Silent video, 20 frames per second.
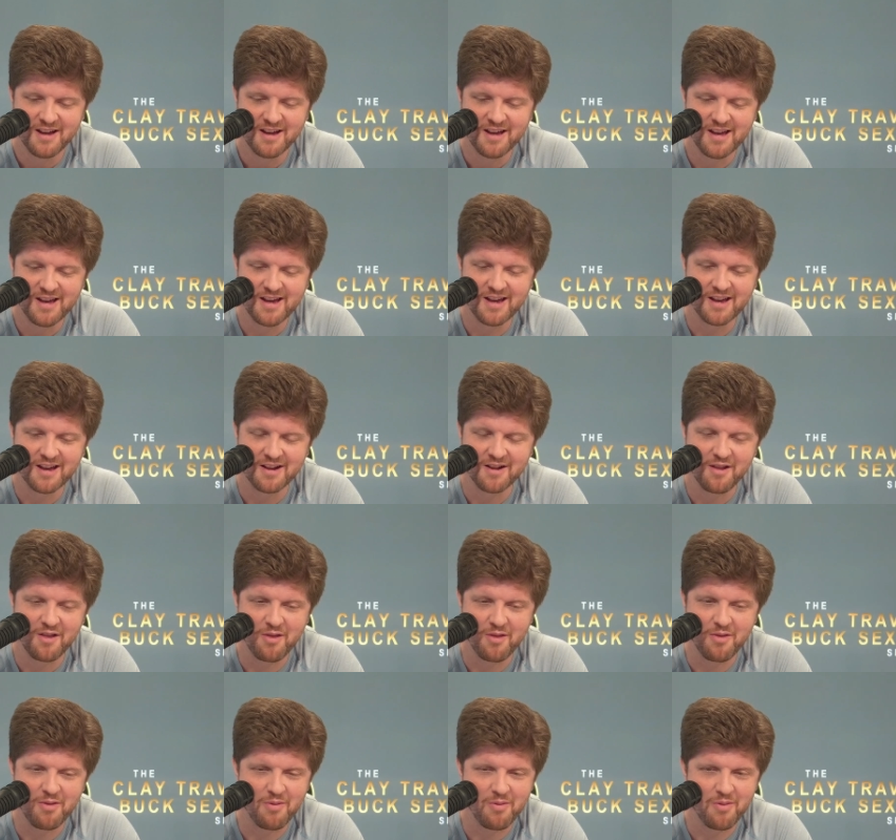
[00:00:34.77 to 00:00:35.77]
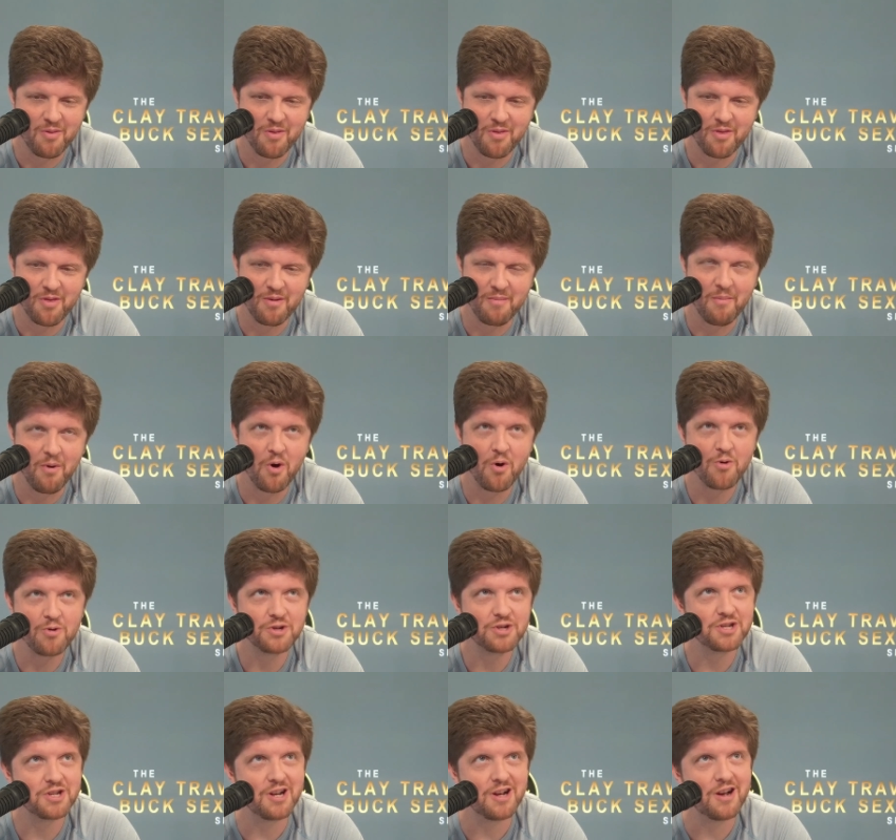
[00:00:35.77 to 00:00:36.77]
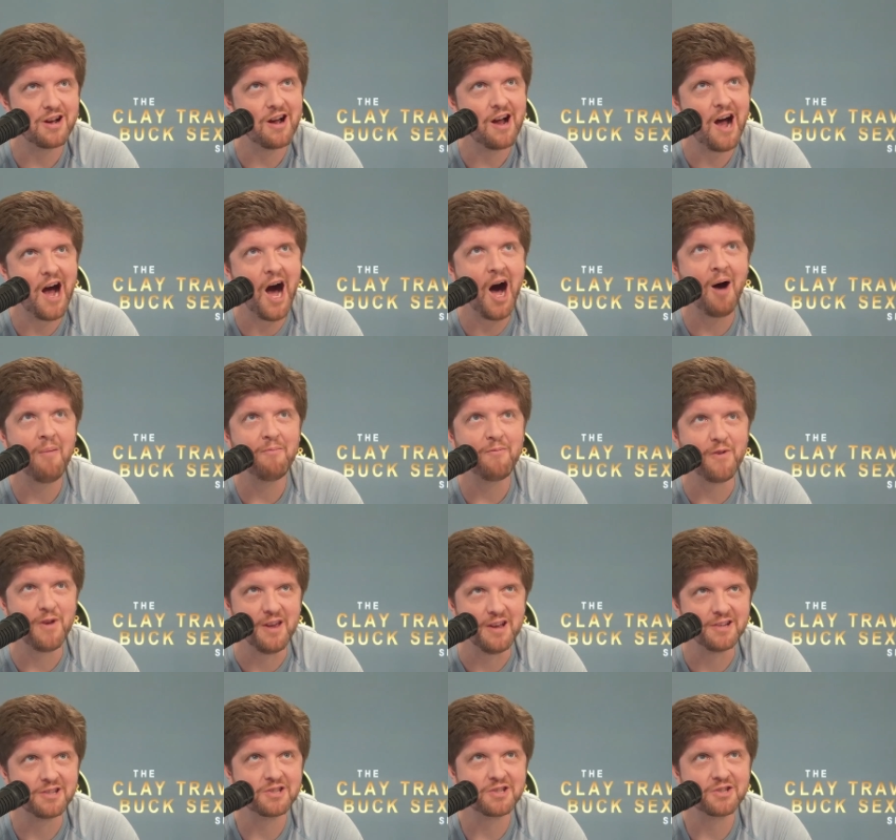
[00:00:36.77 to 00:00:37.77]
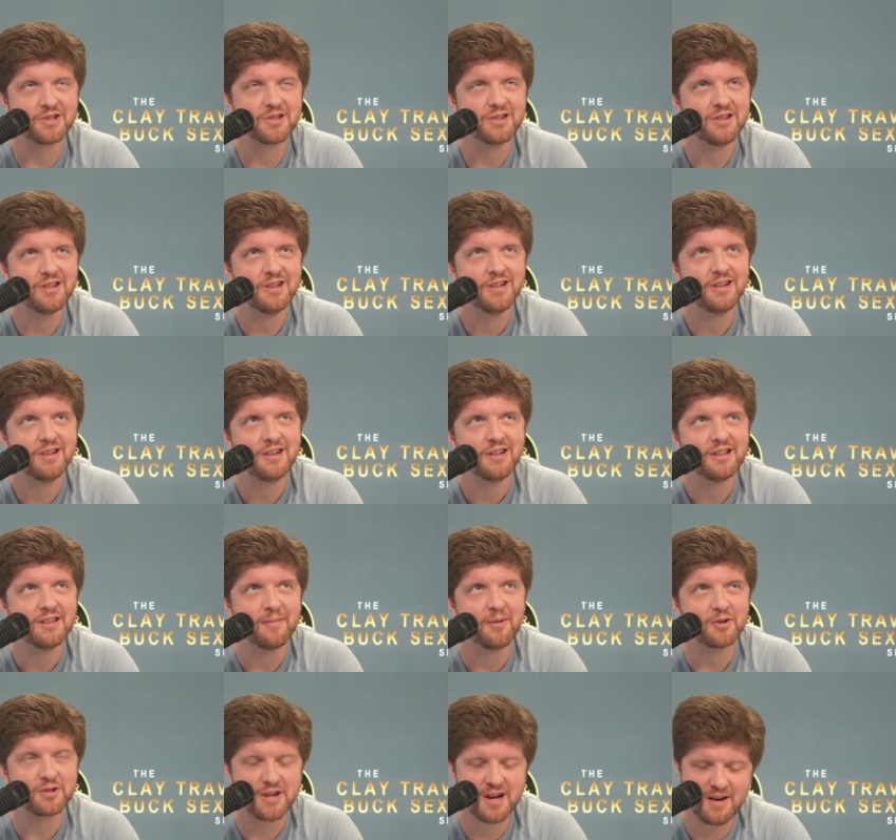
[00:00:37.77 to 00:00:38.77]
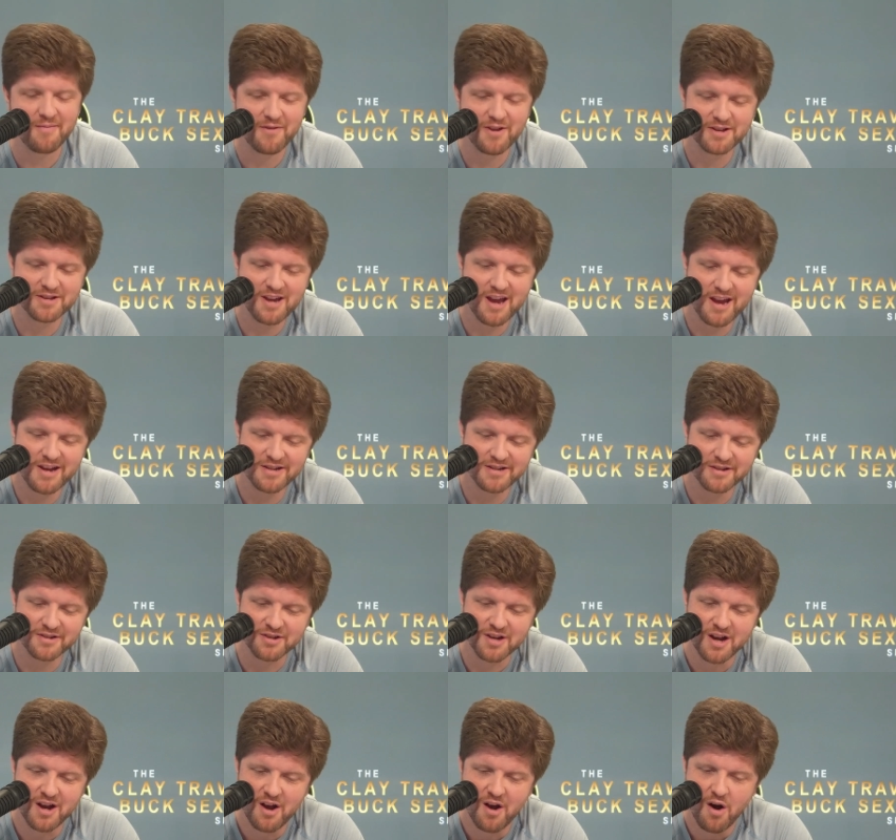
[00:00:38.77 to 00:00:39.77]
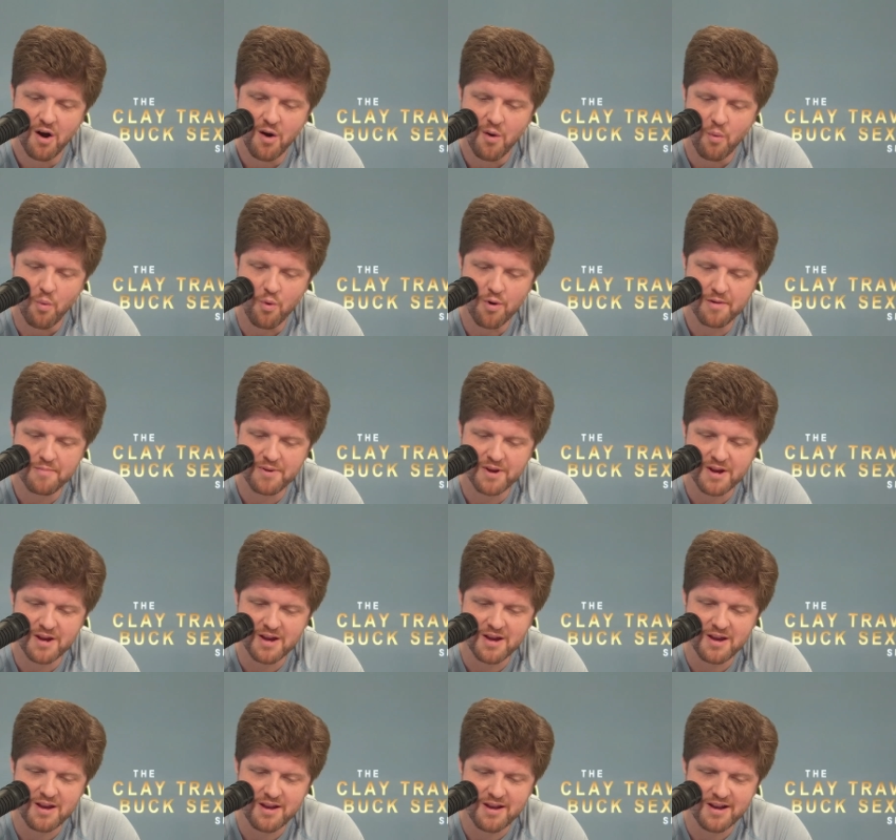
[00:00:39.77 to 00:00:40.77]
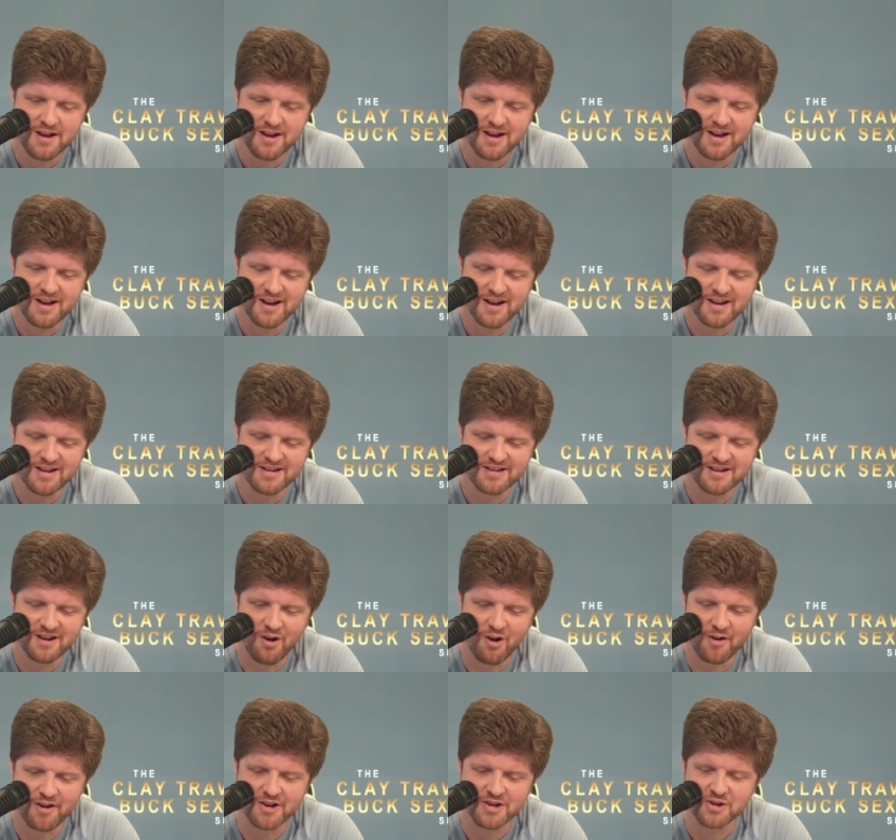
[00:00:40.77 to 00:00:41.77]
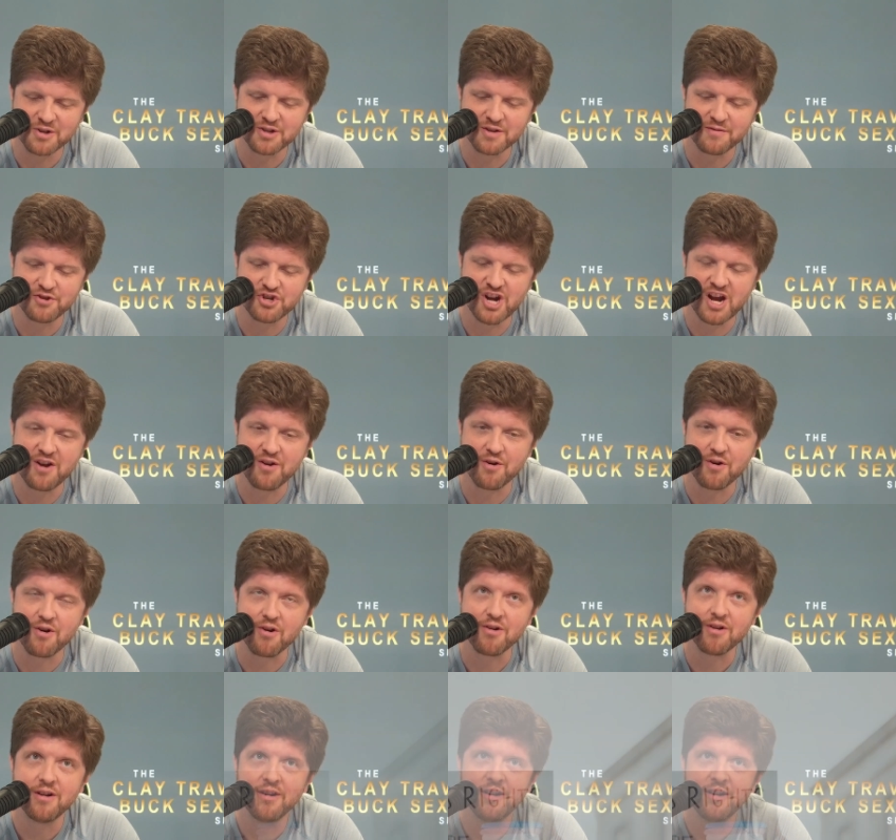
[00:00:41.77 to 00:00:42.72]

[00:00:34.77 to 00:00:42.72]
in the most uh, obvious, the most obvious cases would be uh, on issues of gender,